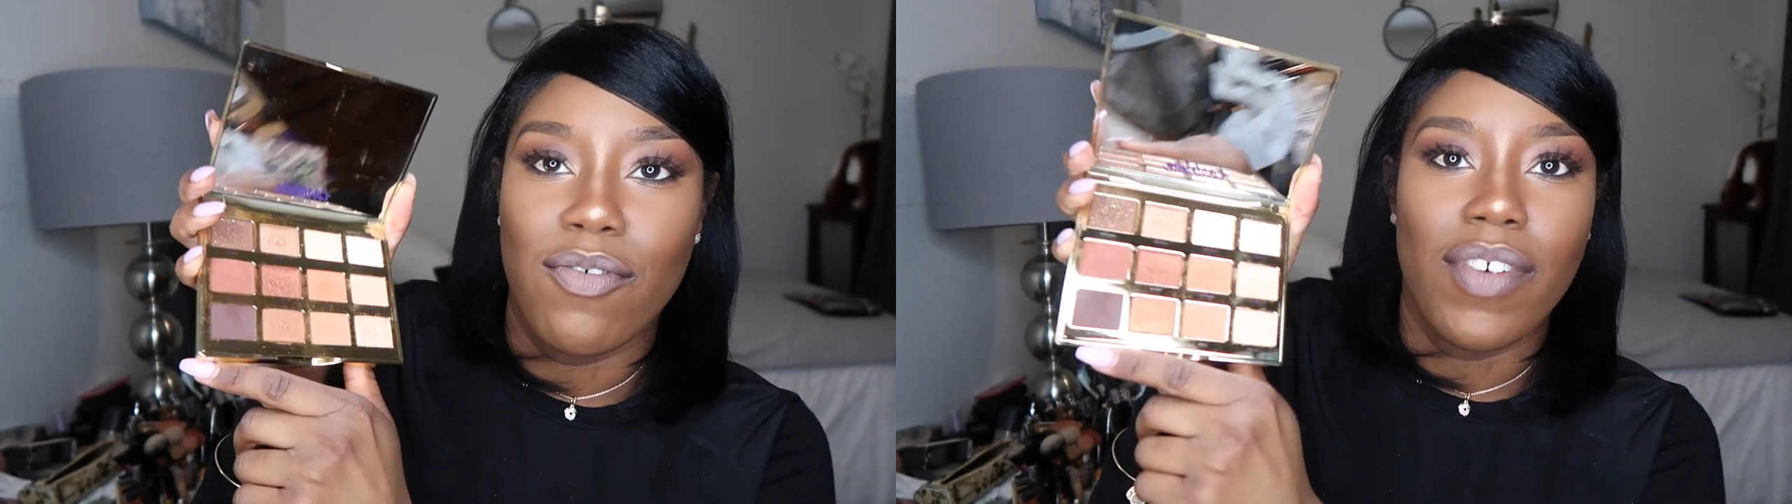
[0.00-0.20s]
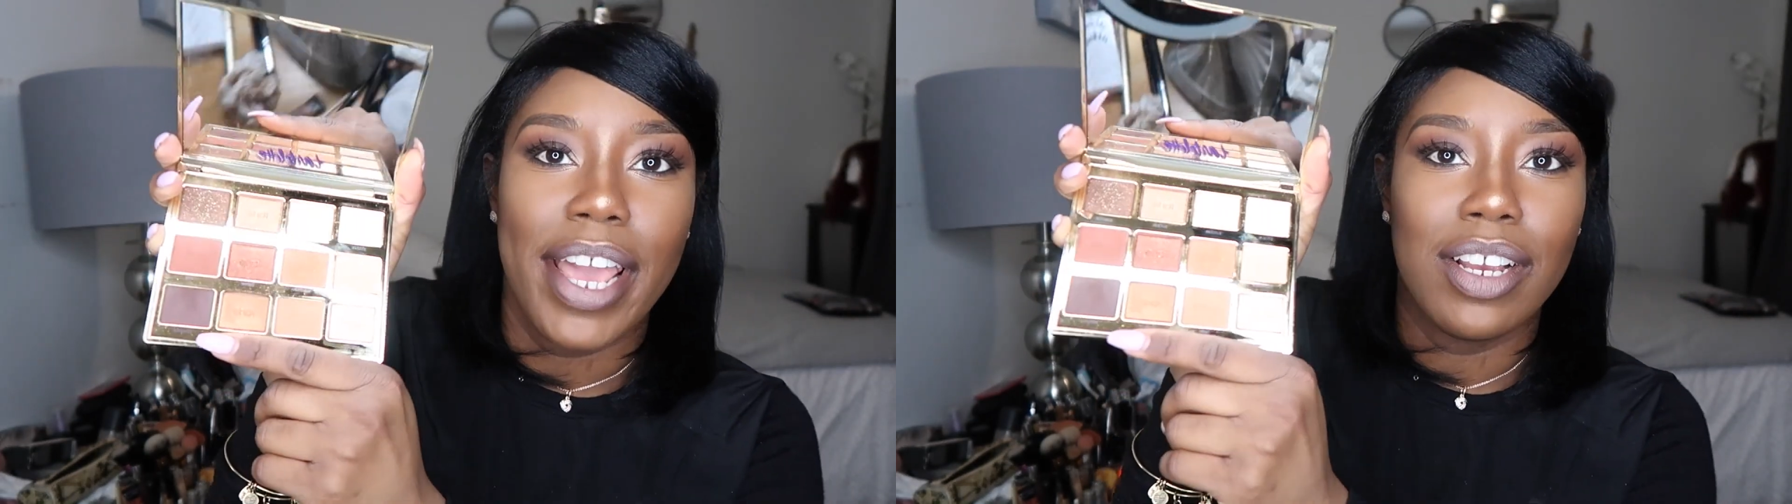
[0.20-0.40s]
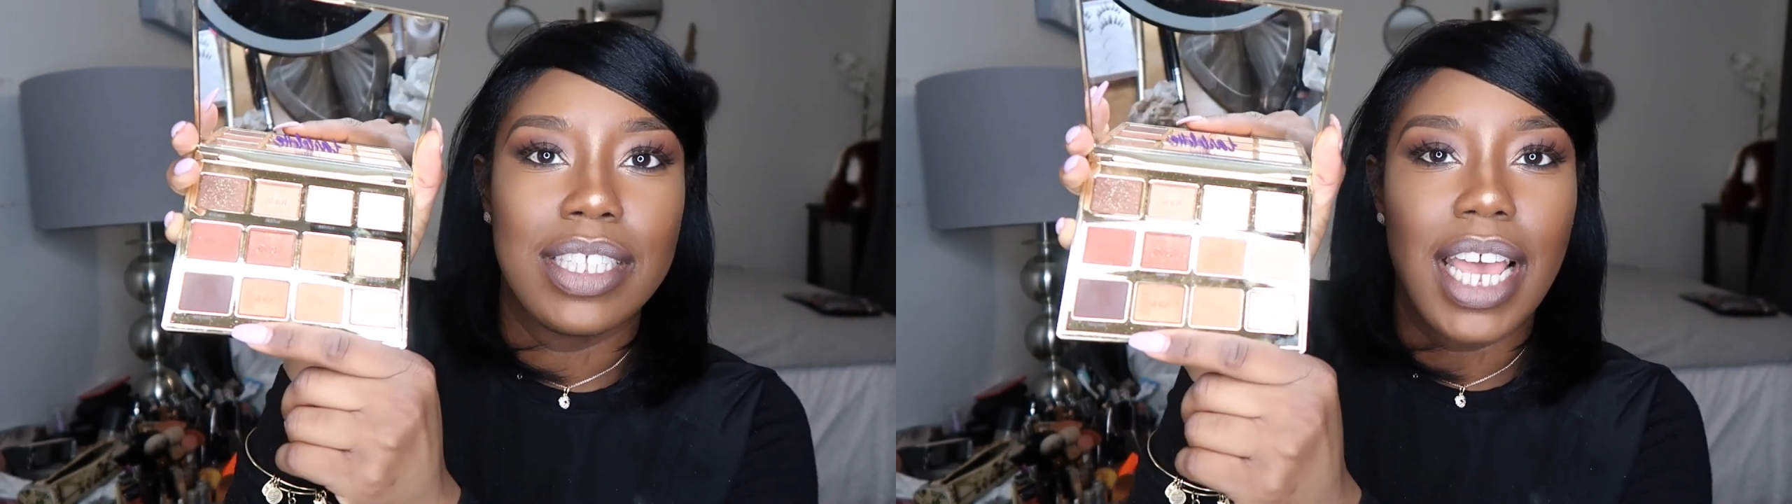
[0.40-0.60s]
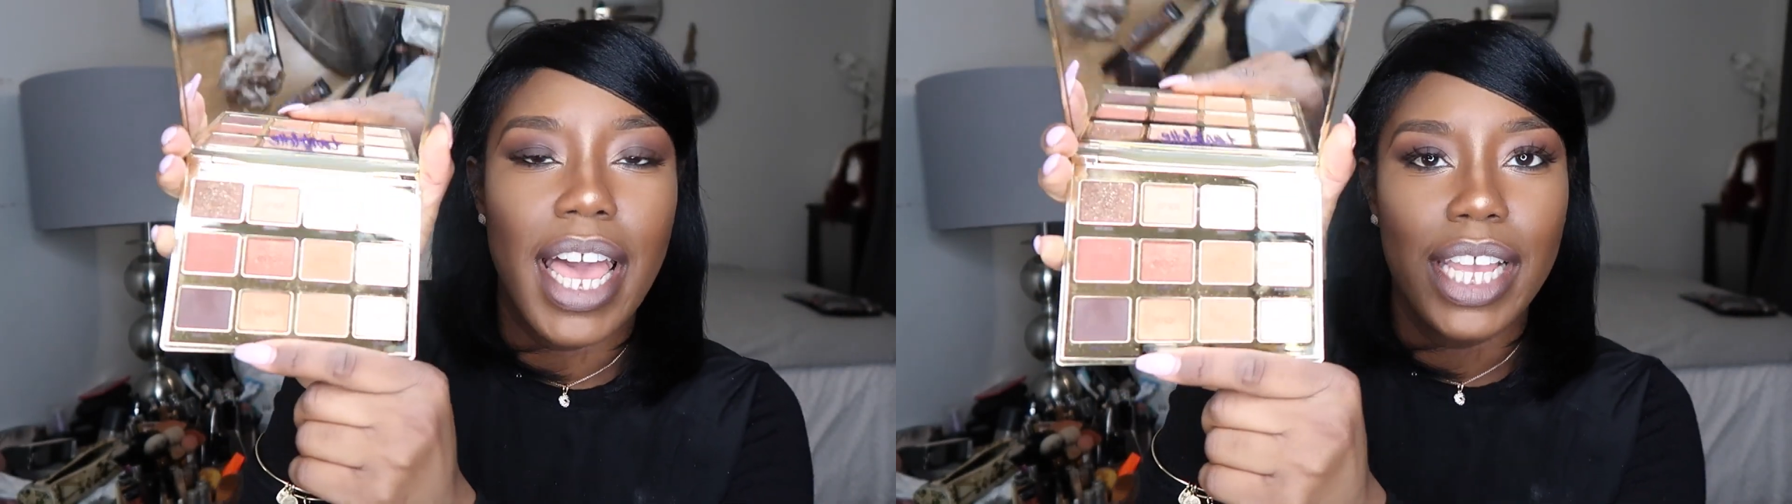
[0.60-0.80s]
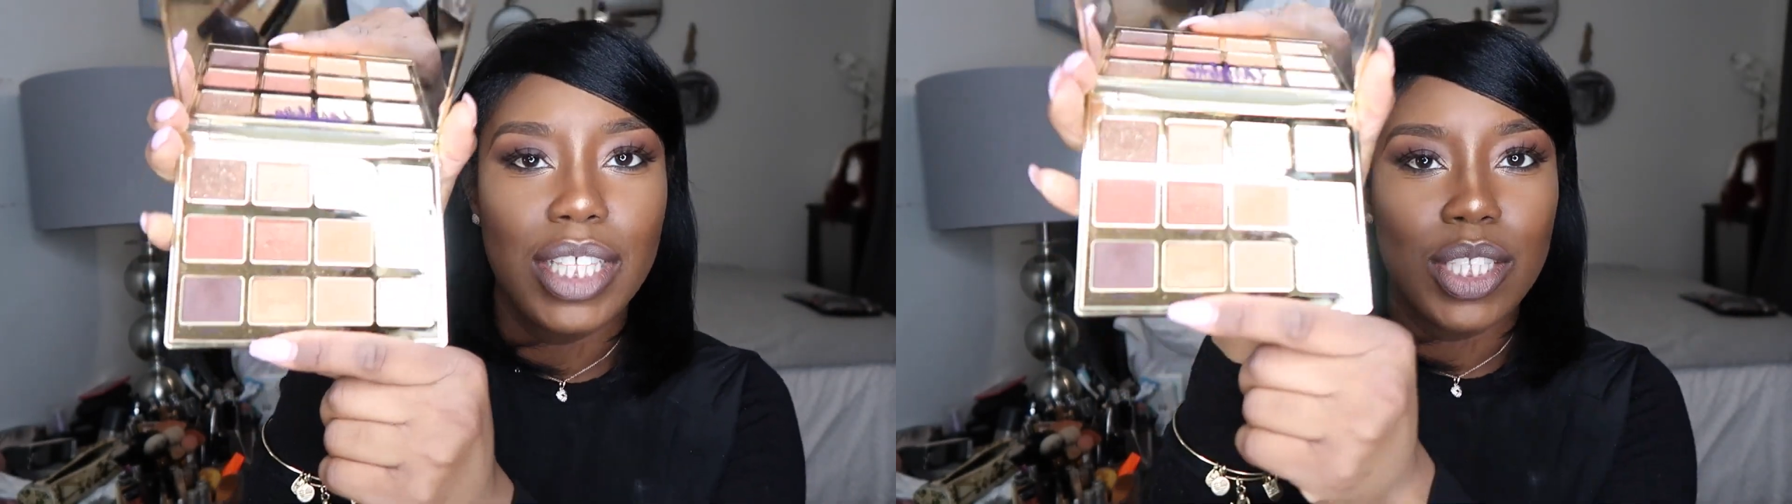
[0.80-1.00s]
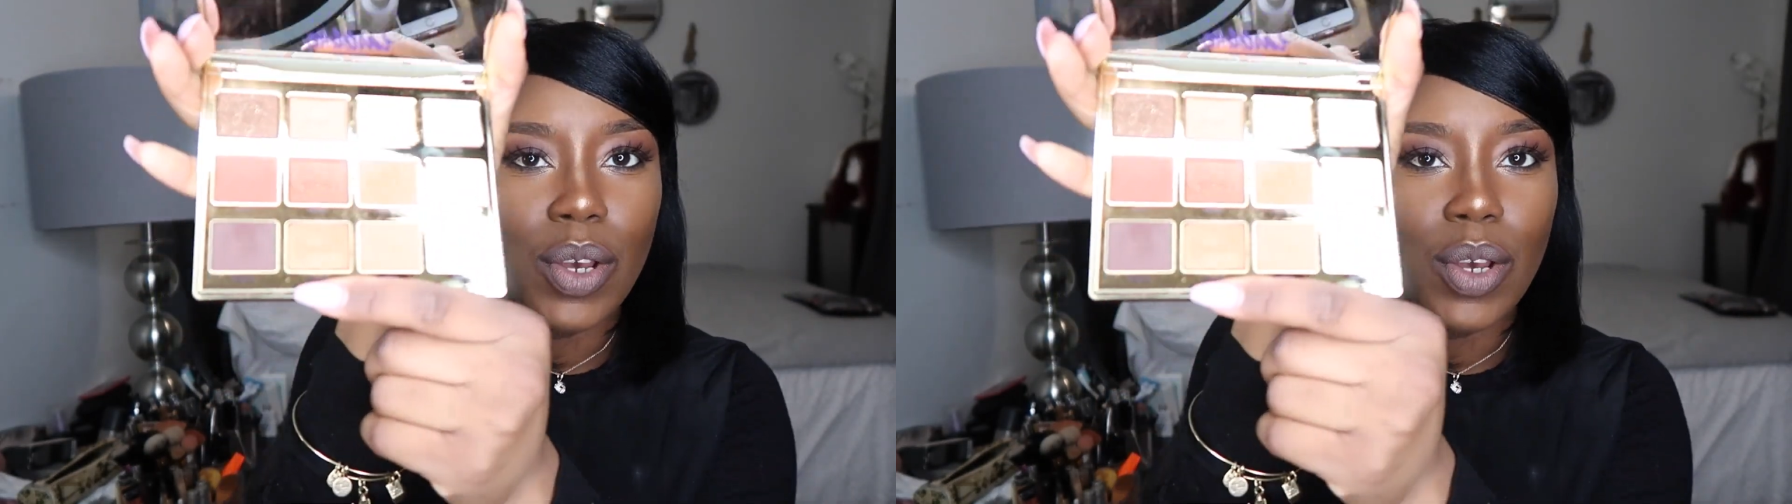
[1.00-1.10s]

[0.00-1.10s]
Fireside.